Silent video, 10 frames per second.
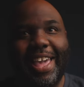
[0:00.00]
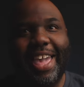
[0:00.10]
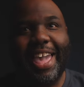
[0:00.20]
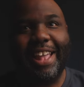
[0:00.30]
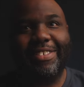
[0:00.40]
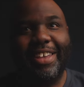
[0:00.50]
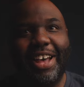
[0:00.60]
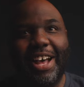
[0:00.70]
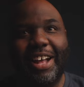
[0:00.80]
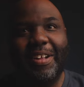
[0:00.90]
and
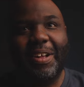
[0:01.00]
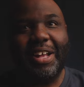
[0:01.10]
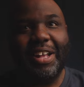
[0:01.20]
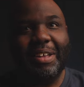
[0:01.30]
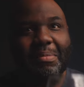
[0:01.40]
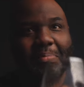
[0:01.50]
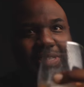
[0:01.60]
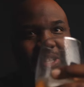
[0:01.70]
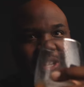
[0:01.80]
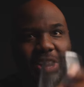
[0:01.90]
uh, but
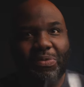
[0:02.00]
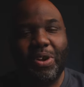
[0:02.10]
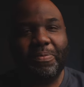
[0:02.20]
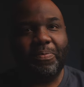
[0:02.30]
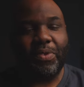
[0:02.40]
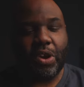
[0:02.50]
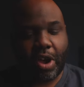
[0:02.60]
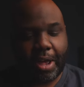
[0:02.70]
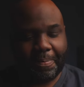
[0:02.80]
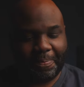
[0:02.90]
it's a good one, all
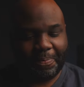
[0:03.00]
right?